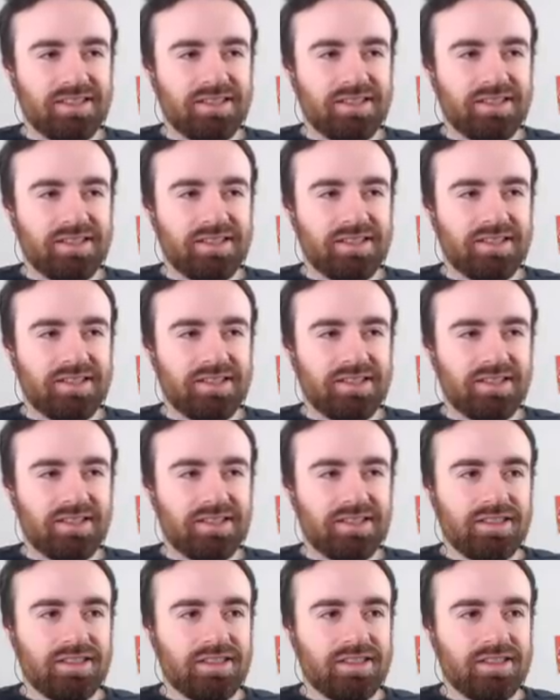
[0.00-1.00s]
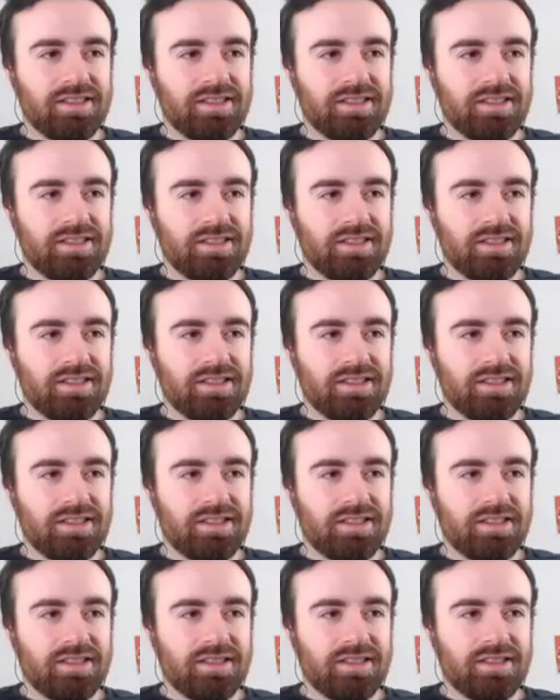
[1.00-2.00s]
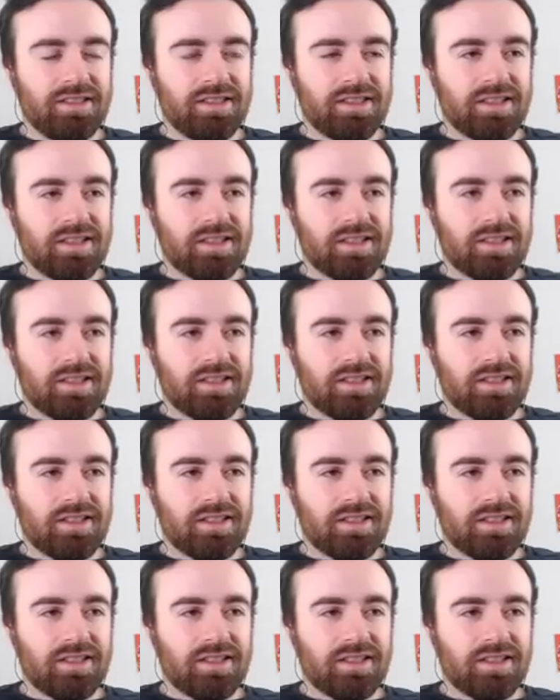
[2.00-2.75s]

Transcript: No one is speaking in this clip.